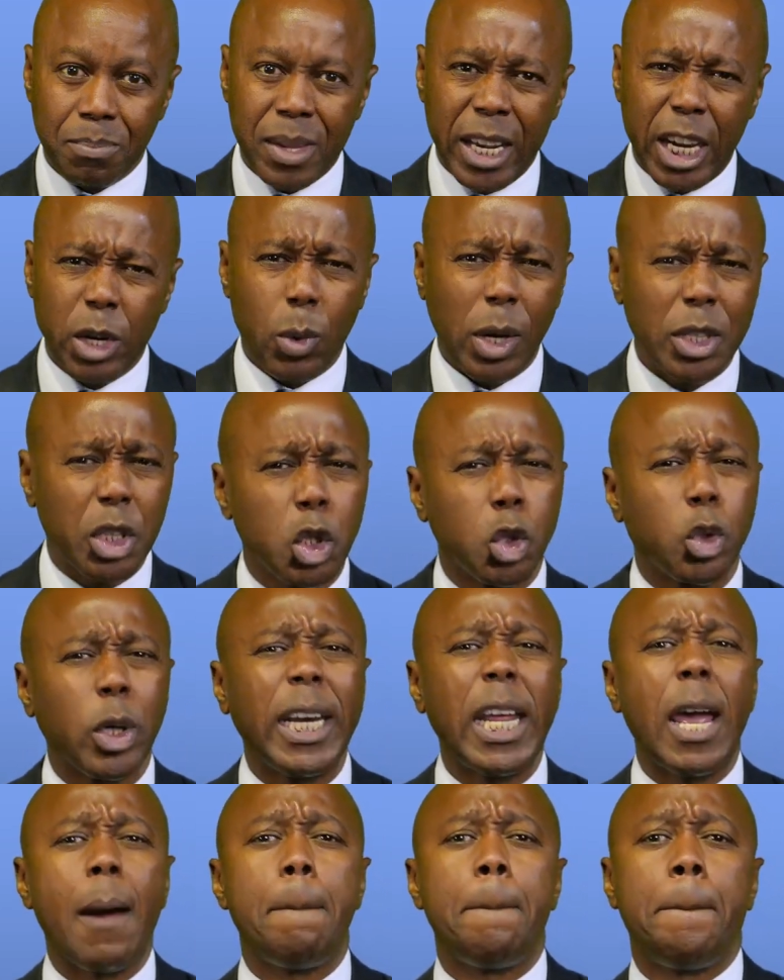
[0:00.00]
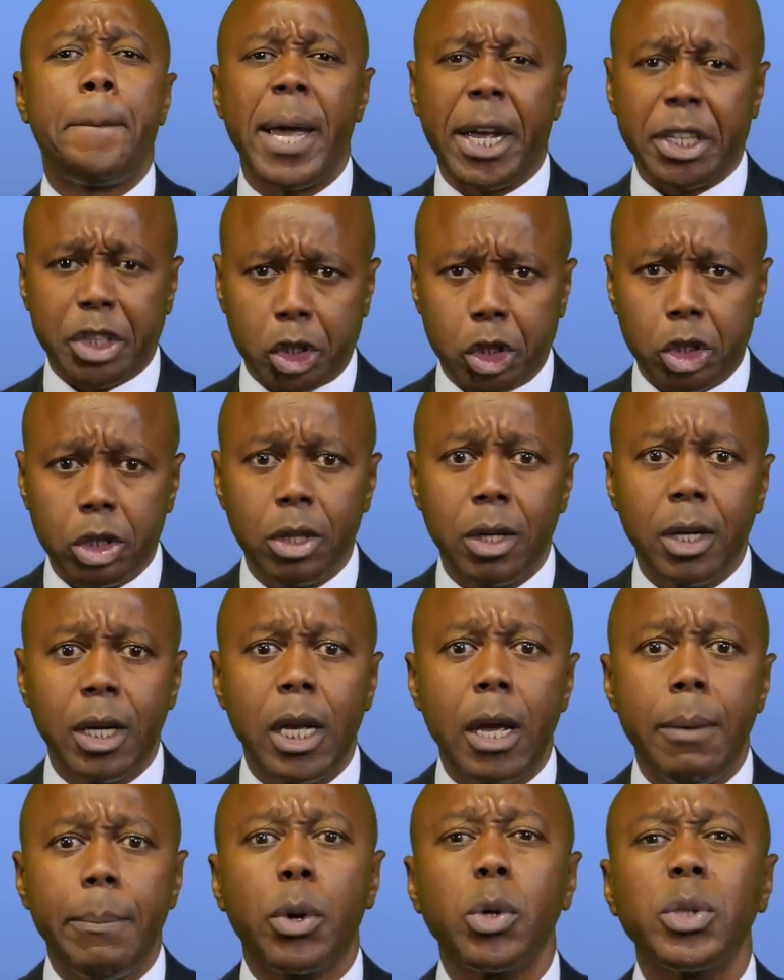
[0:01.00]
It wasn't really a pitch
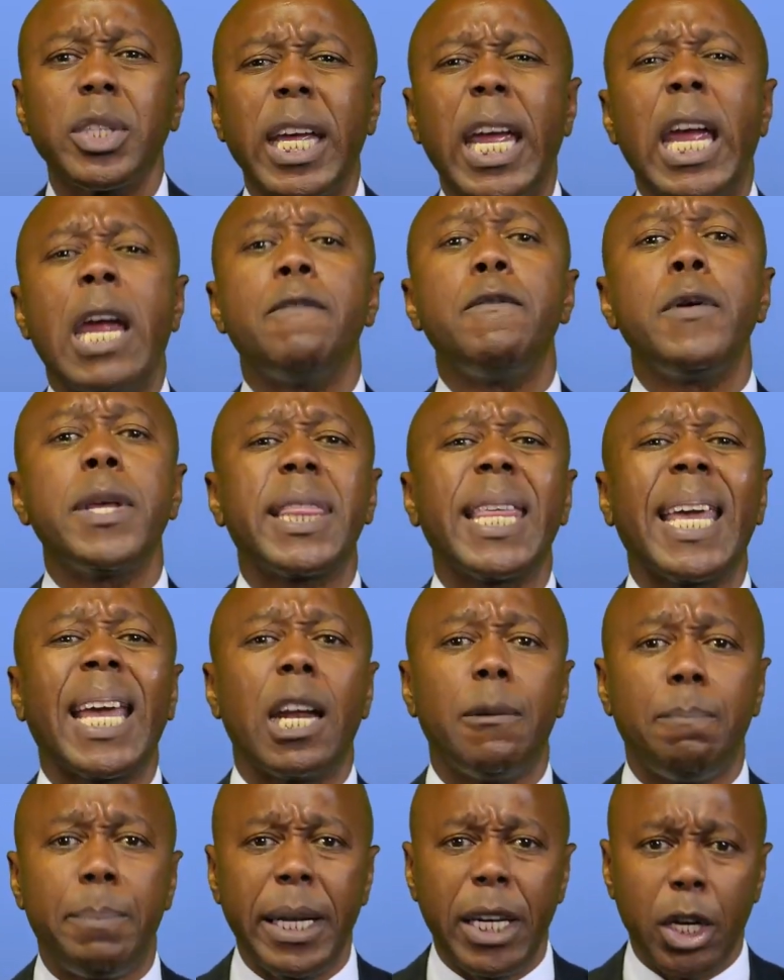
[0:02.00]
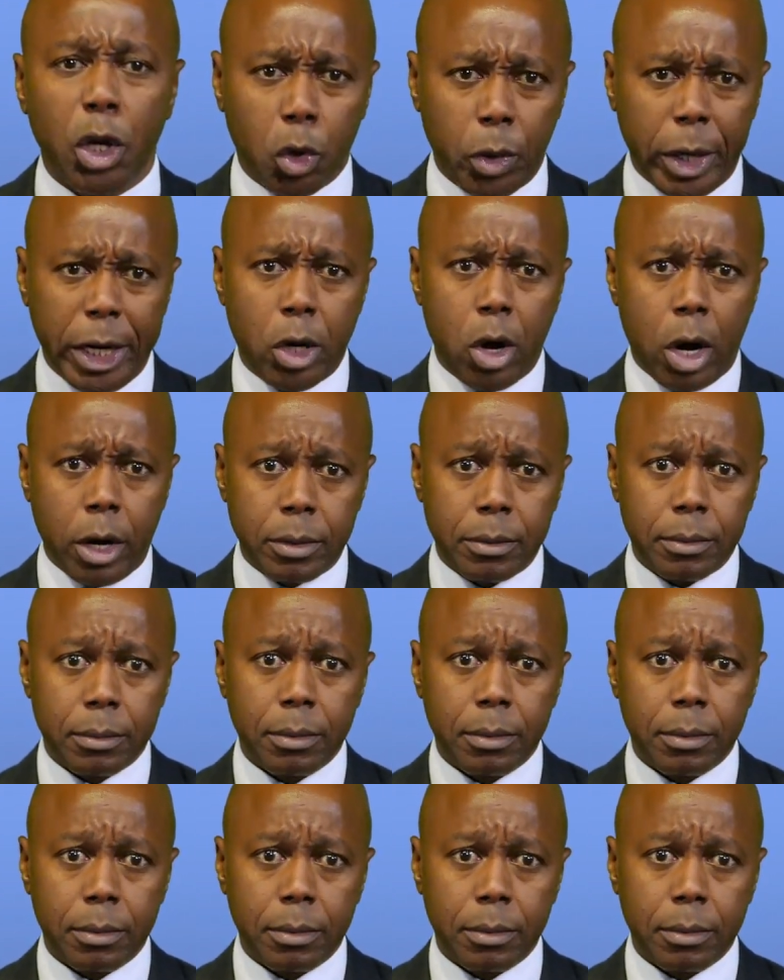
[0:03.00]
because everything had been agreed on,